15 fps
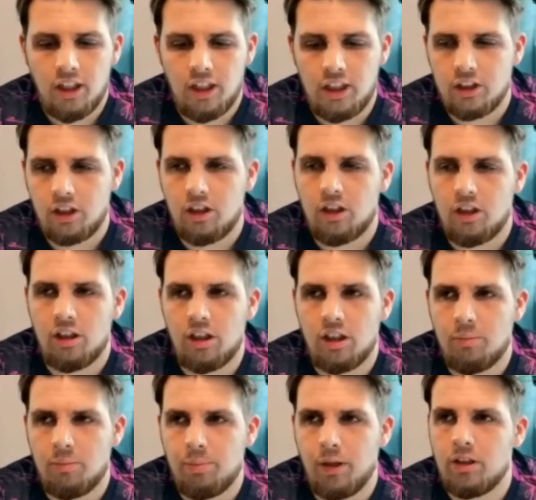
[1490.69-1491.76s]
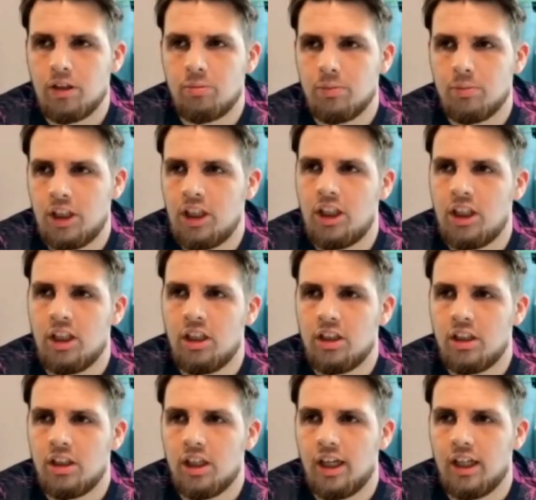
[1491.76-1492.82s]
I buggered my knee
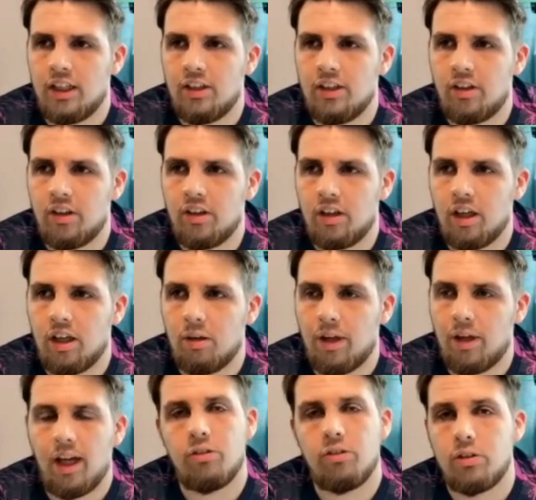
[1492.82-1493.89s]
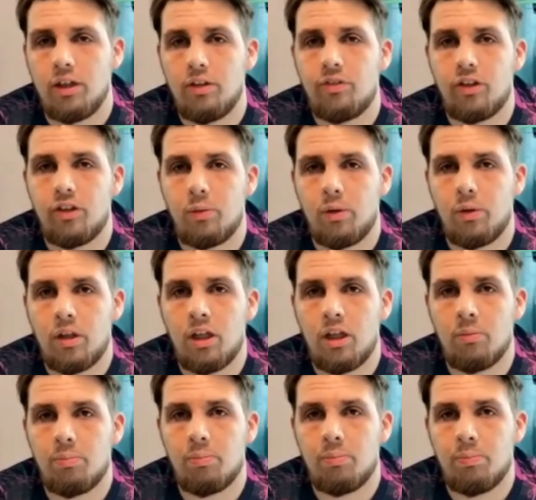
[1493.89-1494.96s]
and I'm getting ruled out for the World
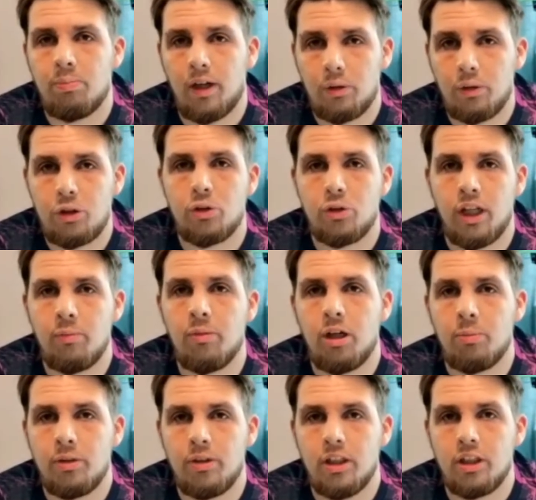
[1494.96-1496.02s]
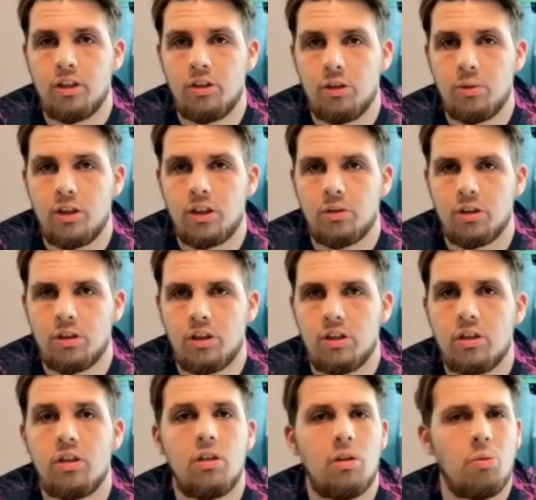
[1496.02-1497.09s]
Cup. but I'll show them that I'll be ready in 2 weeks. I was like,
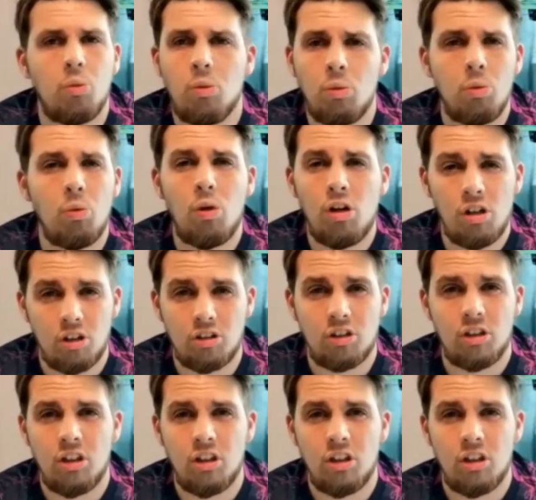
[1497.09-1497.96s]
what?